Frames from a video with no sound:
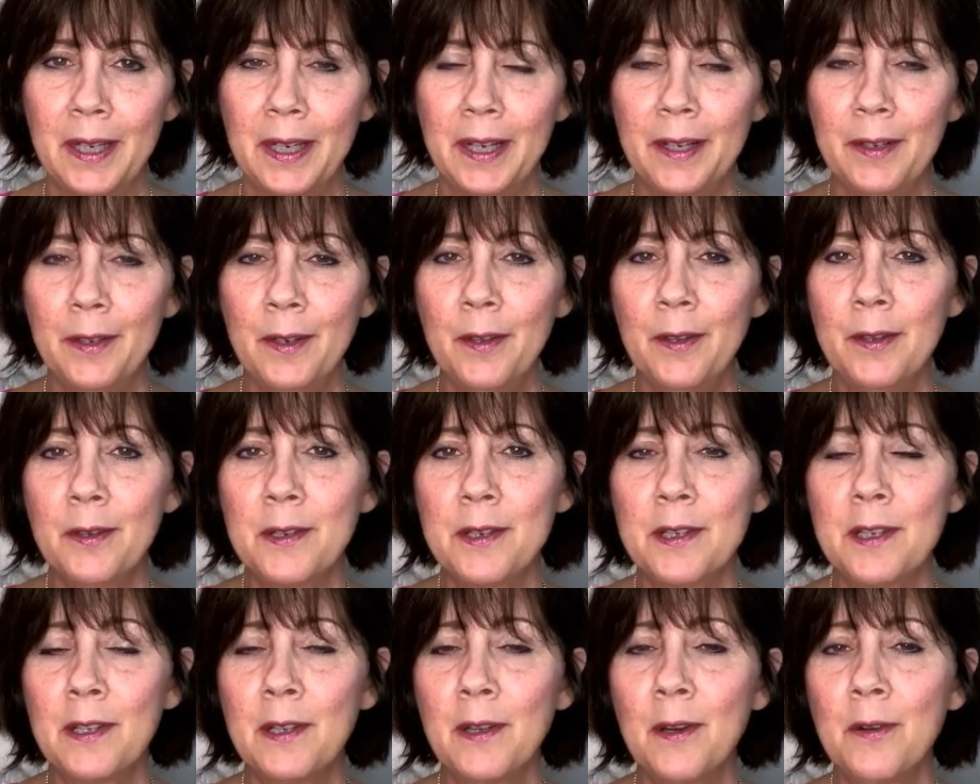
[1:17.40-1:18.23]
Another
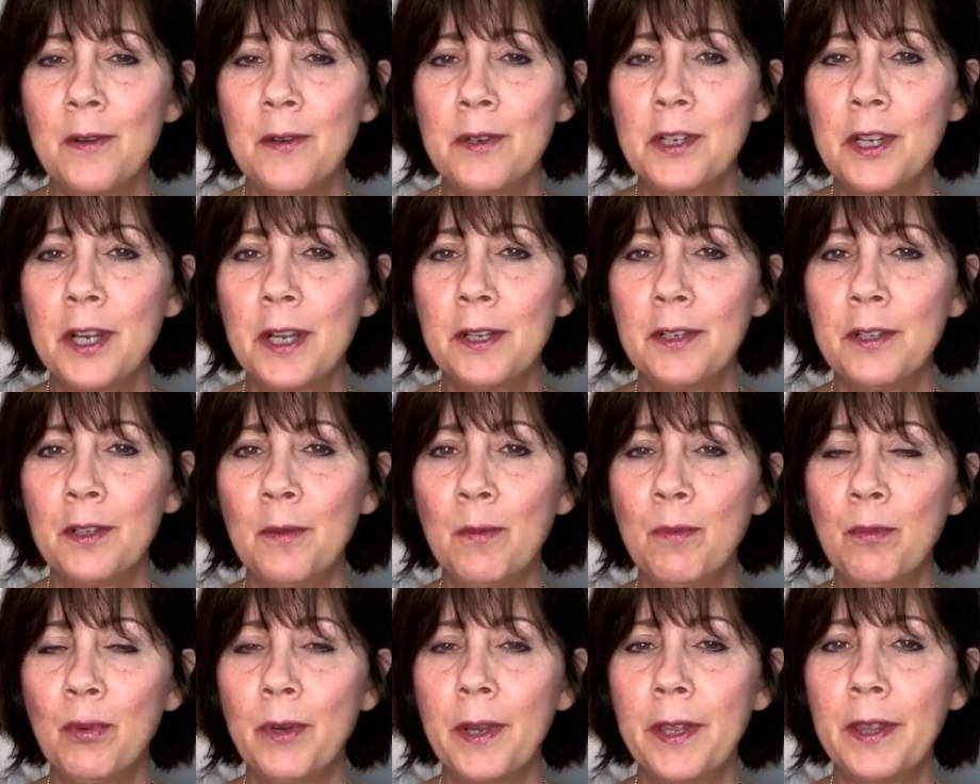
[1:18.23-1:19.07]
slow, gentle
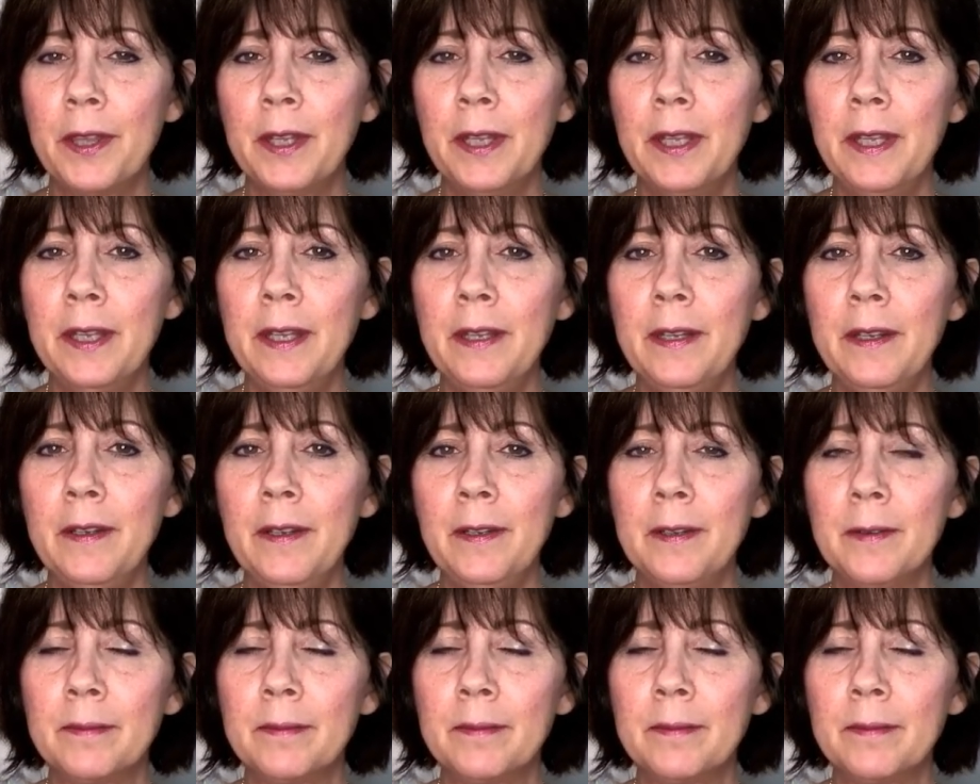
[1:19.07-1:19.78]
breath in.